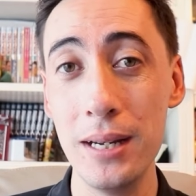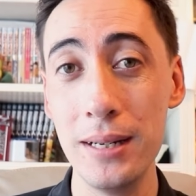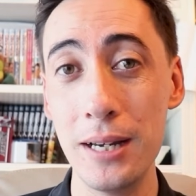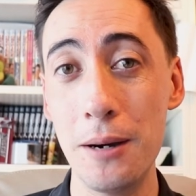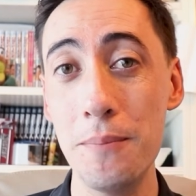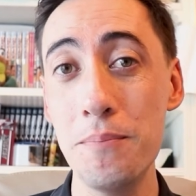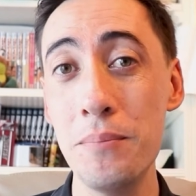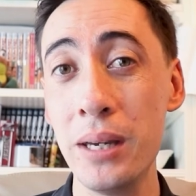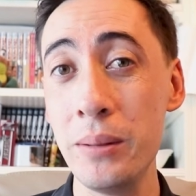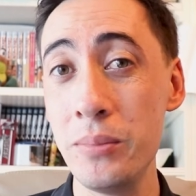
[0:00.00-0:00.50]

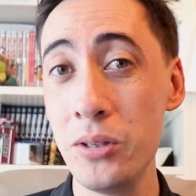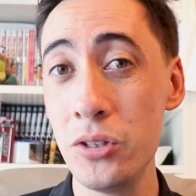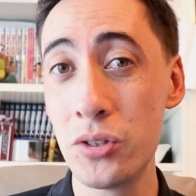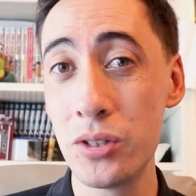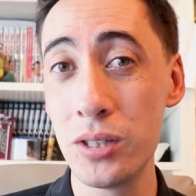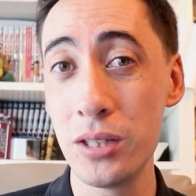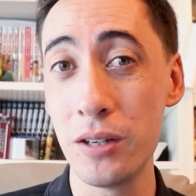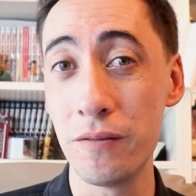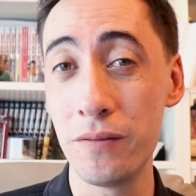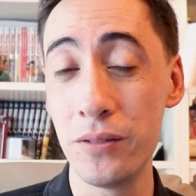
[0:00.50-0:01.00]
Now, maybe you
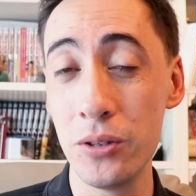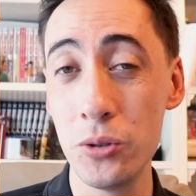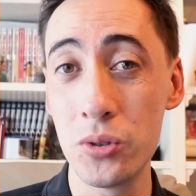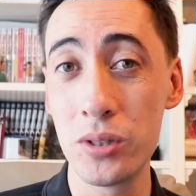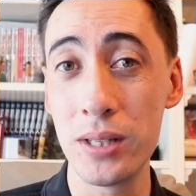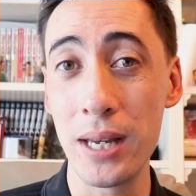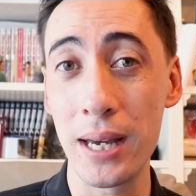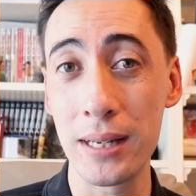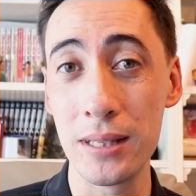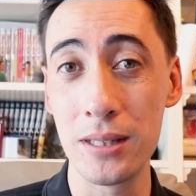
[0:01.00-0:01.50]
see a few
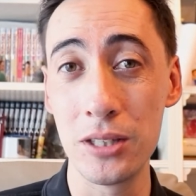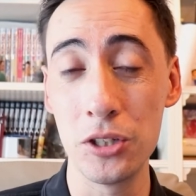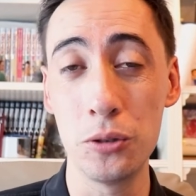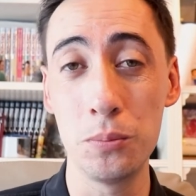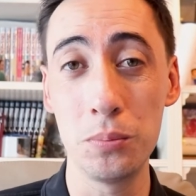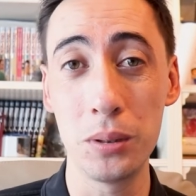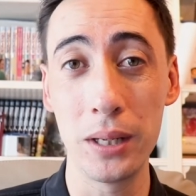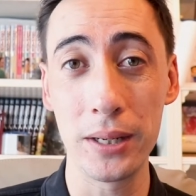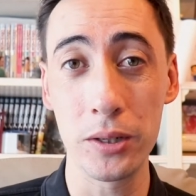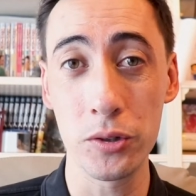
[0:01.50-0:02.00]
stack and
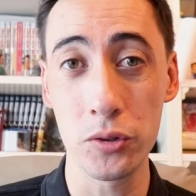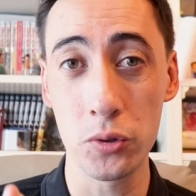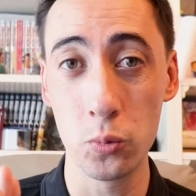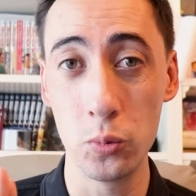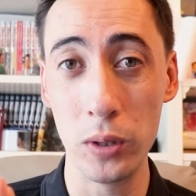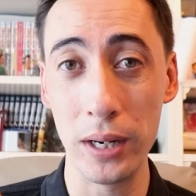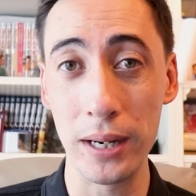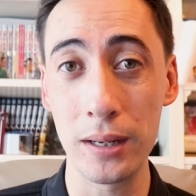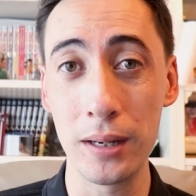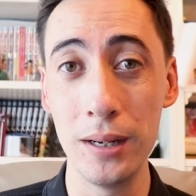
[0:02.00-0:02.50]
tilt players
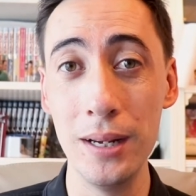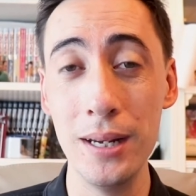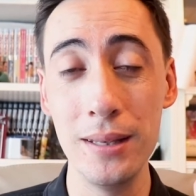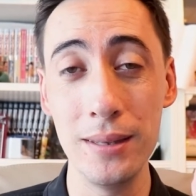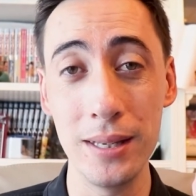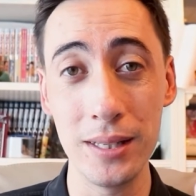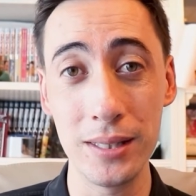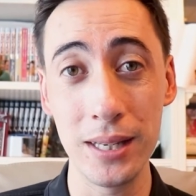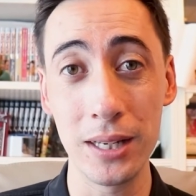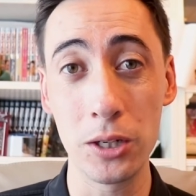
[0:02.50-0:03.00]
where
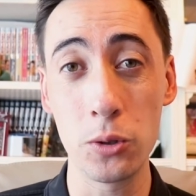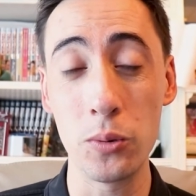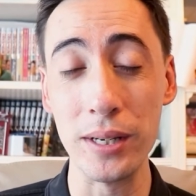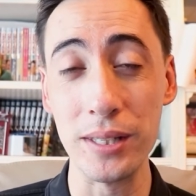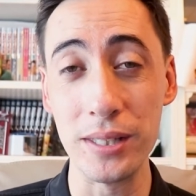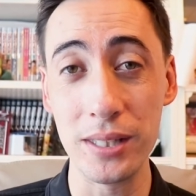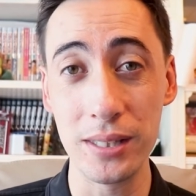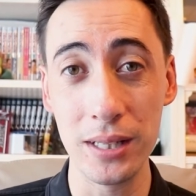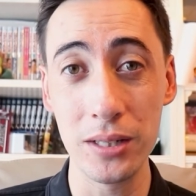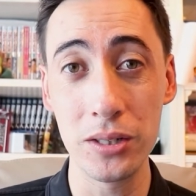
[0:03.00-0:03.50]
they stay
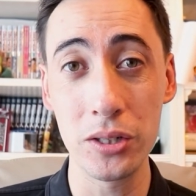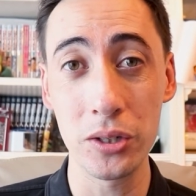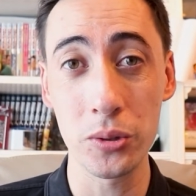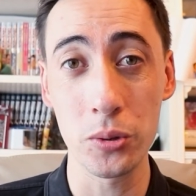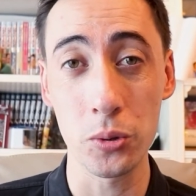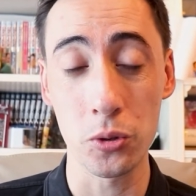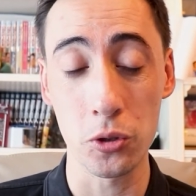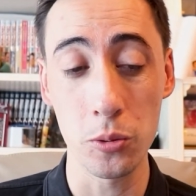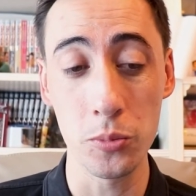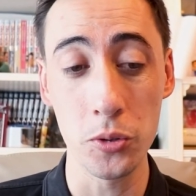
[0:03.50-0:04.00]
quite
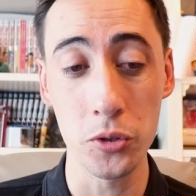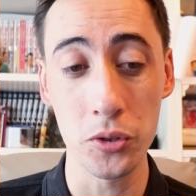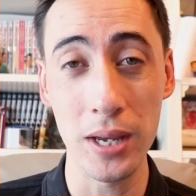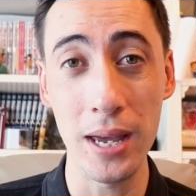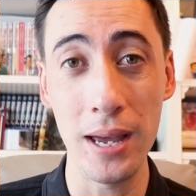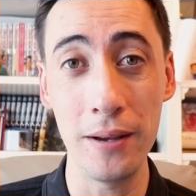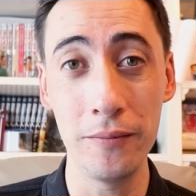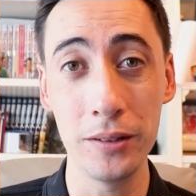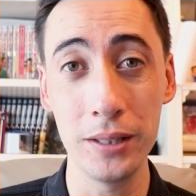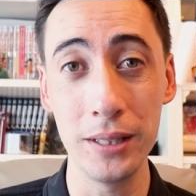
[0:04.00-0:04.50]
centered or almost
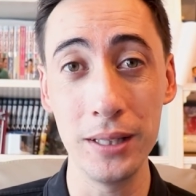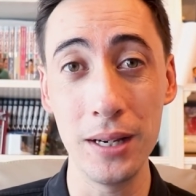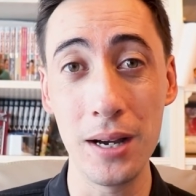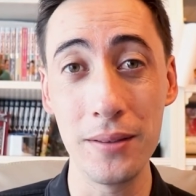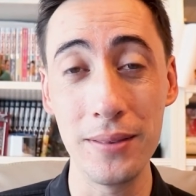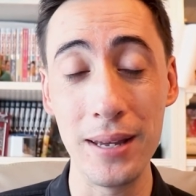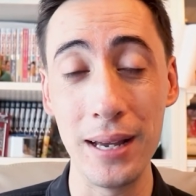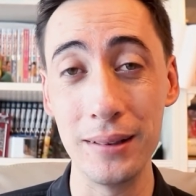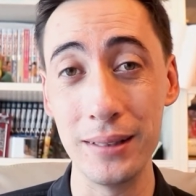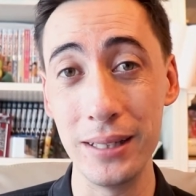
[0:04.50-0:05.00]
heavily
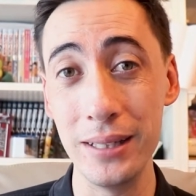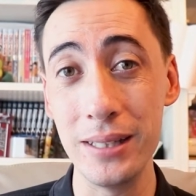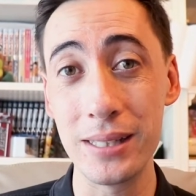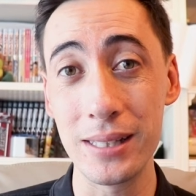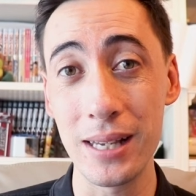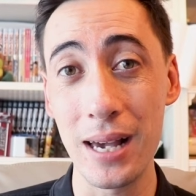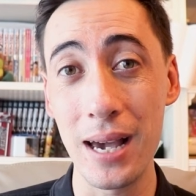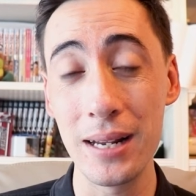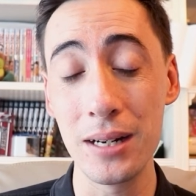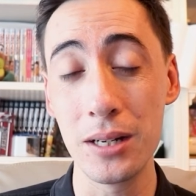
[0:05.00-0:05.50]
on that lead
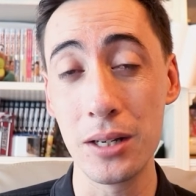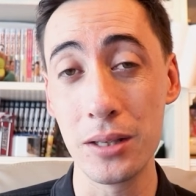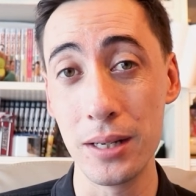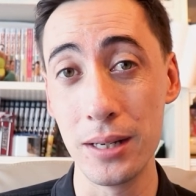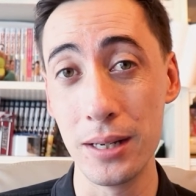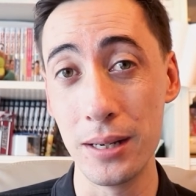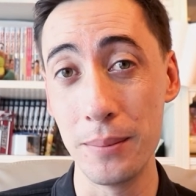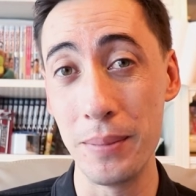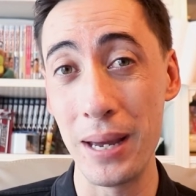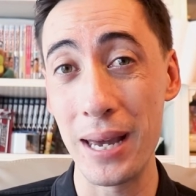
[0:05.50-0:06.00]
side on
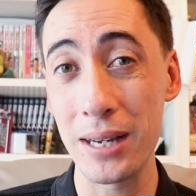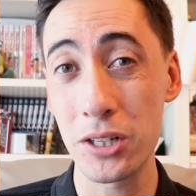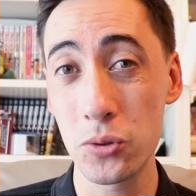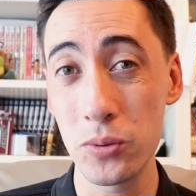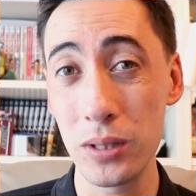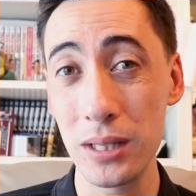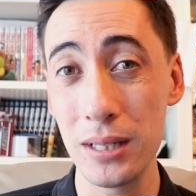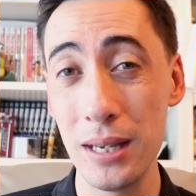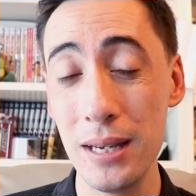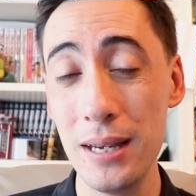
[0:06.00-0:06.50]
the
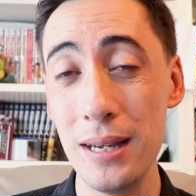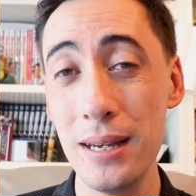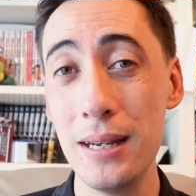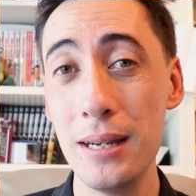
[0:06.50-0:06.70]
backswing,